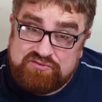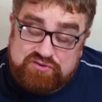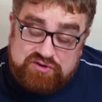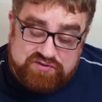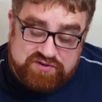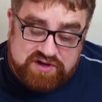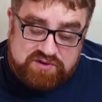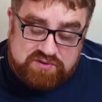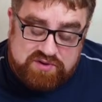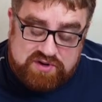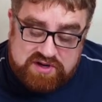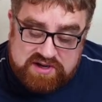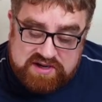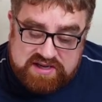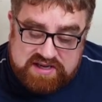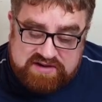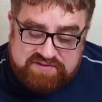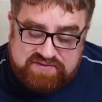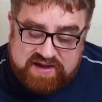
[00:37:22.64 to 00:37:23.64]
review.
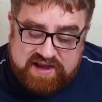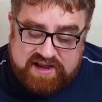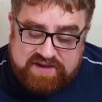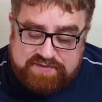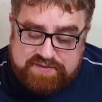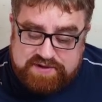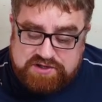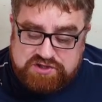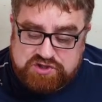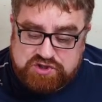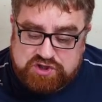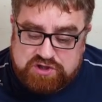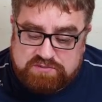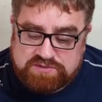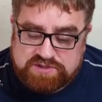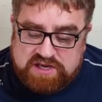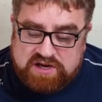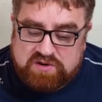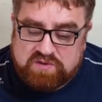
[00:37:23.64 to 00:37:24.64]
If 8th edition
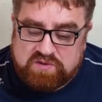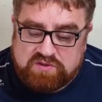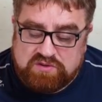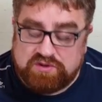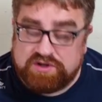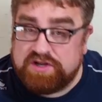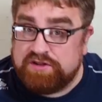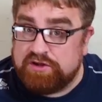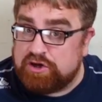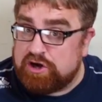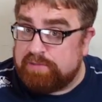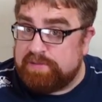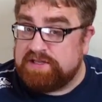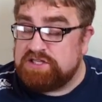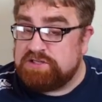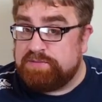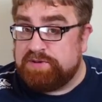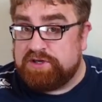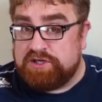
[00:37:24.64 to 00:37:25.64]
comes out, look in the
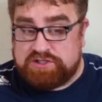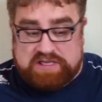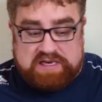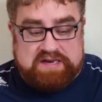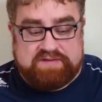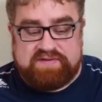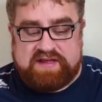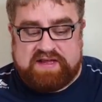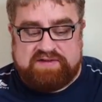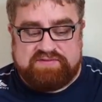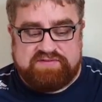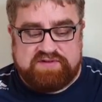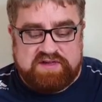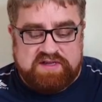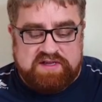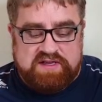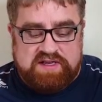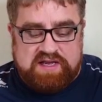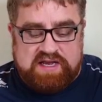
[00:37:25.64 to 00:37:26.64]
comments because I'll have
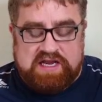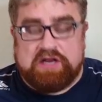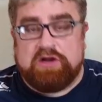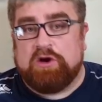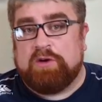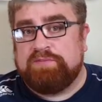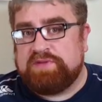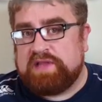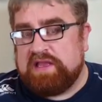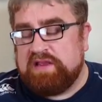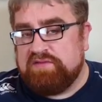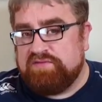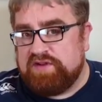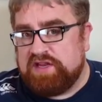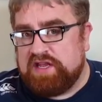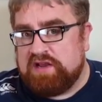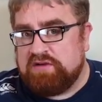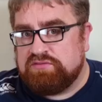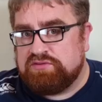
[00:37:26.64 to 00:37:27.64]
a update
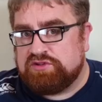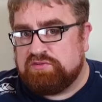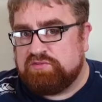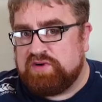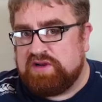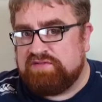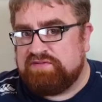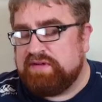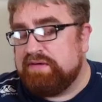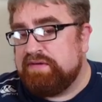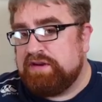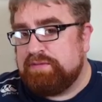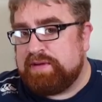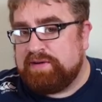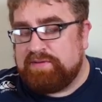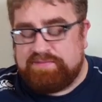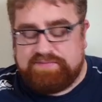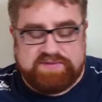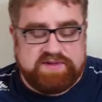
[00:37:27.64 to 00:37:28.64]
video somewhere floating
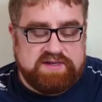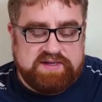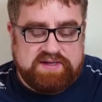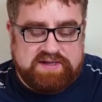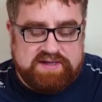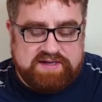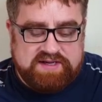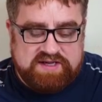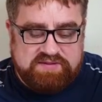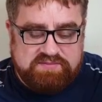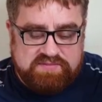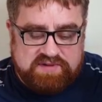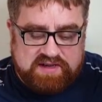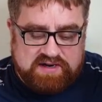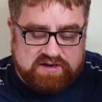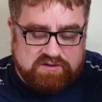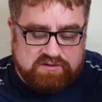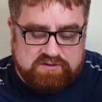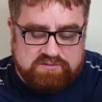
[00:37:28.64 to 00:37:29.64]
about, and
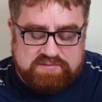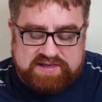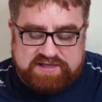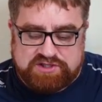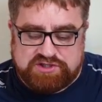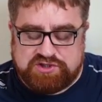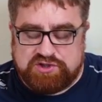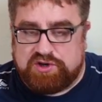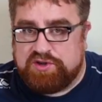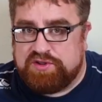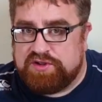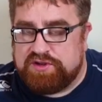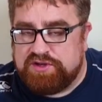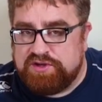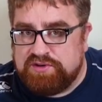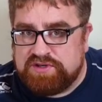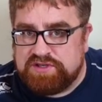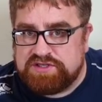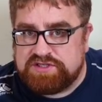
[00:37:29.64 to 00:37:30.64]
I'll make sure that
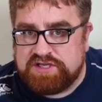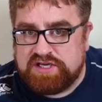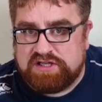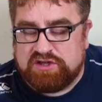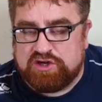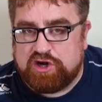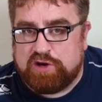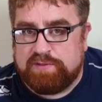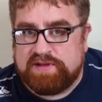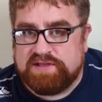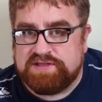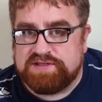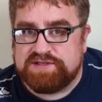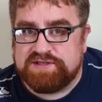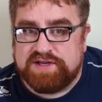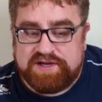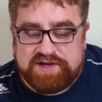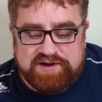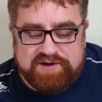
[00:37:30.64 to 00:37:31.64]
you can see in the comments
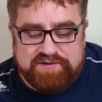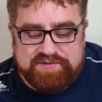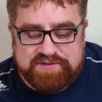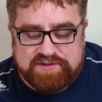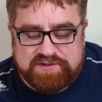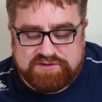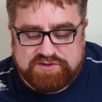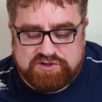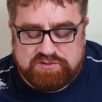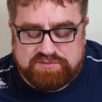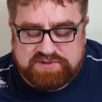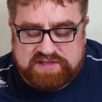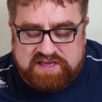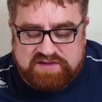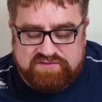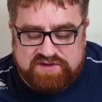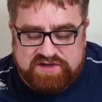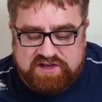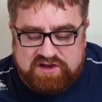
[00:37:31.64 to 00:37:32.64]
that there's an
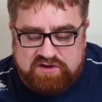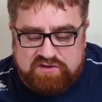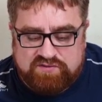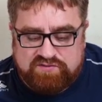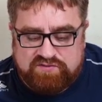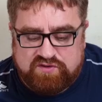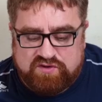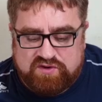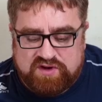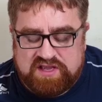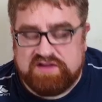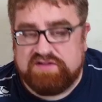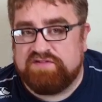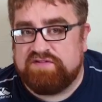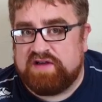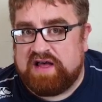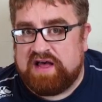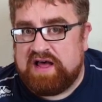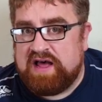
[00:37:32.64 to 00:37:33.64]
update video for
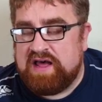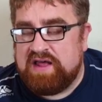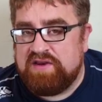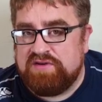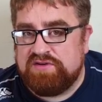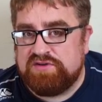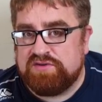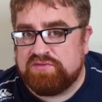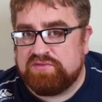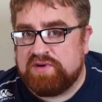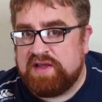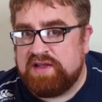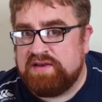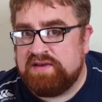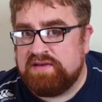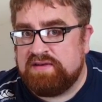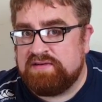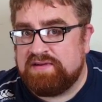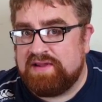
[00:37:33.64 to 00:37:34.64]
if and
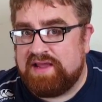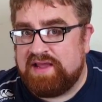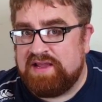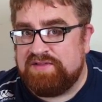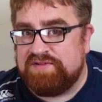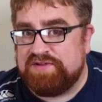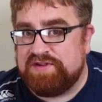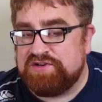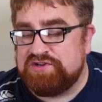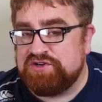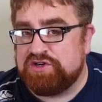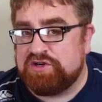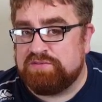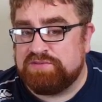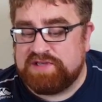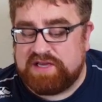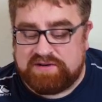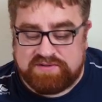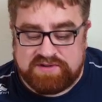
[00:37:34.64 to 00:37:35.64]
when 8th edition
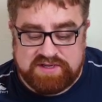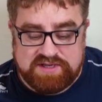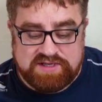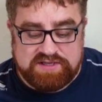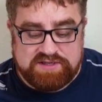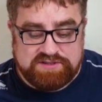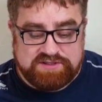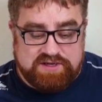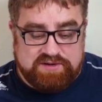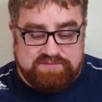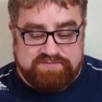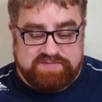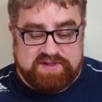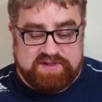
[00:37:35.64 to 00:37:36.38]
comes out. So,